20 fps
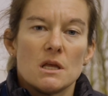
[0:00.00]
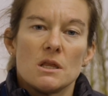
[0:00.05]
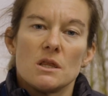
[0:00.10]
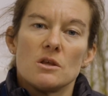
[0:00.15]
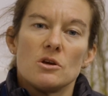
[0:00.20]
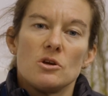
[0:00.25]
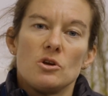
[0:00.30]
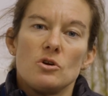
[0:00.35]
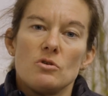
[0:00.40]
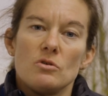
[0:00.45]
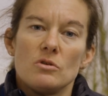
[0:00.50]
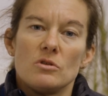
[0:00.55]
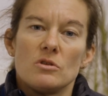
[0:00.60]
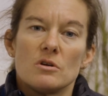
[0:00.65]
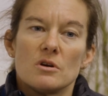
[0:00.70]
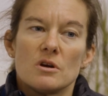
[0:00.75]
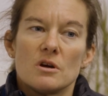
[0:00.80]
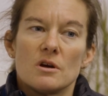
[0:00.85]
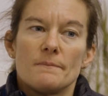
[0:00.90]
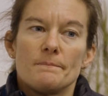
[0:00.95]

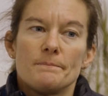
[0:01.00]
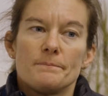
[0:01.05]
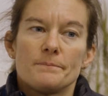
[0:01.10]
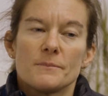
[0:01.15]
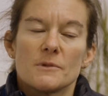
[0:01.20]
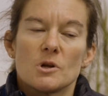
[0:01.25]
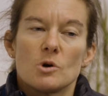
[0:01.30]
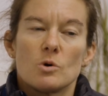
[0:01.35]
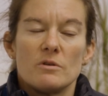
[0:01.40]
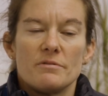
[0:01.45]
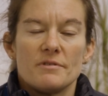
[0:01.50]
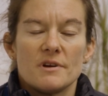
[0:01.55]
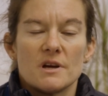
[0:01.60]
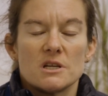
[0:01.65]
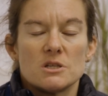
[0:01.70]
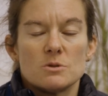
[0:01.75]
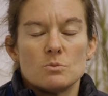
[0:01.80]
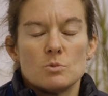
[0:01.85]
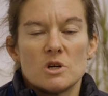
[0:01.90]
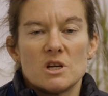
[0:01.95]
the
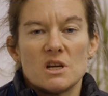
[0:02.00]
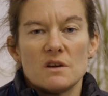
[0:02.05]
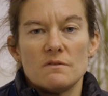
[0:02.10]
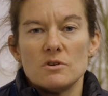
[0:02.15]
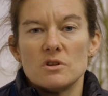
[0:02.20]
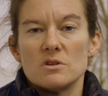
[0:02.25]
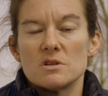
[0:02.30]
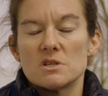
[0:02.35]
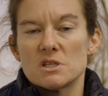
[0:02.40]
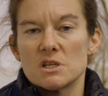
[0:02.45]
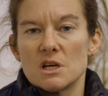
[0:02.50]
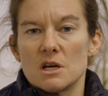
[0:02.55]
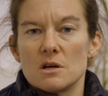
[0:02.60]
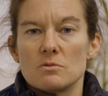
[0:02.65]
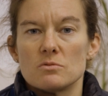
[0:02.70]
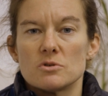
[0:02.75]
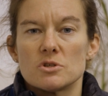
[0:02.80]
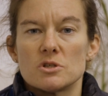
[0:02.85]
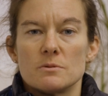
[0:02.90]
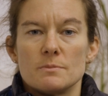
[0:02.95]
qualification would give you the
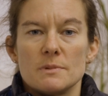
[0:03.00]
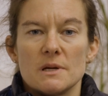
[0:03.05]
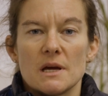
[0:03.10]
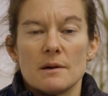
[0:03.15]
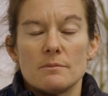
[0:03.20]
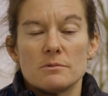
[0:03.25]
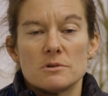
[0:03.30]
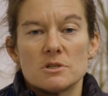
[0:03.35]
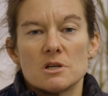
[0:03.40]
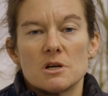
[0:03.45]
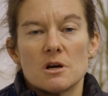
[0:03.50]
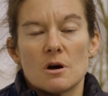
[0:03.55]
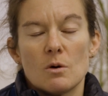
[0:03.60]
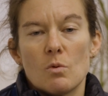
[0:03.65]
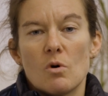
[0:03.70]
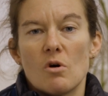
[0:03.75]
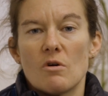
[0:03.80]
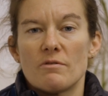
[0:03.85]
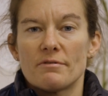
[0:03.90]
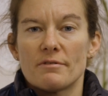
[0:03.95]
skills to be able to
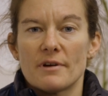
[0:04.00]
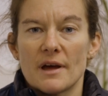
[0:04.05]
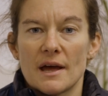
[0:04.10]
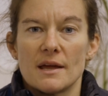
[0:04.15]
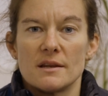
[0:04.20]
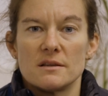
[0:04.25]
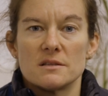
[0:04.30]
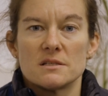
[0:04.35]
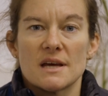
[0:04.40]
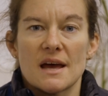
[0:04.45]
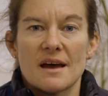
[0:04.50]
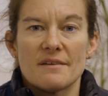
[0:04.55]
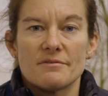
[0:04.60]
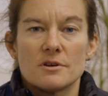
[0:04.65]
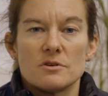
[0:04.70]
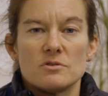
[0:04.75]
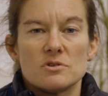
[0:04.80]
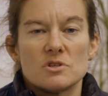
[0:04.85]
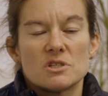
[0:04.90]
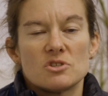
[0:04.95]
go off and have
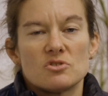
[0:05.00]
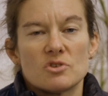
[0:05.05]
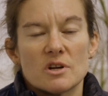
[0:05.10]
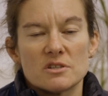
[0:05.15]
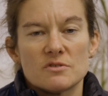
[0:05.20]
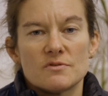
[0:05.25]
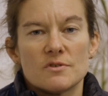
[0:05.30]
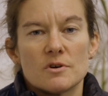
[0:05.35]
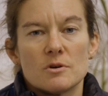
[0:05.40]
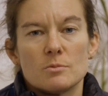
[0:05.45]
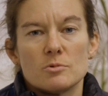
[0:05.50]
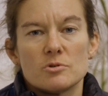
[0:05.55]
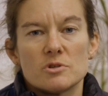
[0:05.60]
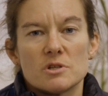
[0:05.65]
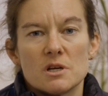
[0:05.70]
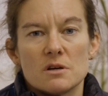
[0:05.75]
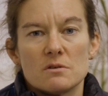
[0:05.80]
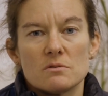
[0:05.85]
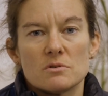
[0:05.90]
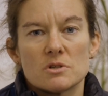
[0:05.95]
those transferable
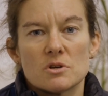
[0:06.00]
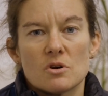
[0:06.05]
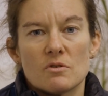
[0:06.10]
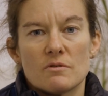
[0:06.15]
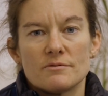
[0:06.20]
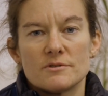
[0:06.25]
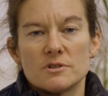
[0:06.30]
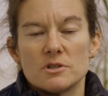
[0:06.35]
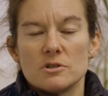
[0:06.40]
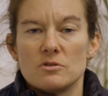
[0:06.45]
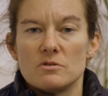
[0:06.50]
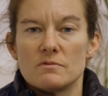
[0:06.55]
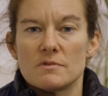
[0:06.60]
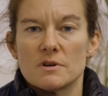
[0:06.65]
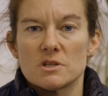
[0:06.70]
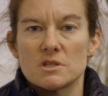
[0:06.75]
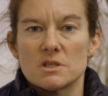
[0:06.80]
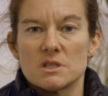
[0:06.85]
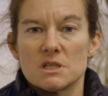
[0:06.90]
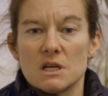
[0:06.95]
skills off to
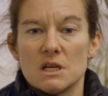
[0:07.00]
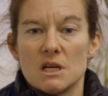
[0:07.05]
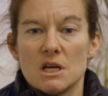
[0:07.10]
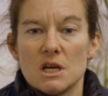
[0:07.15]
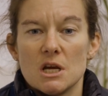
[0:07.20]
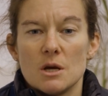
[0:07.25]
university.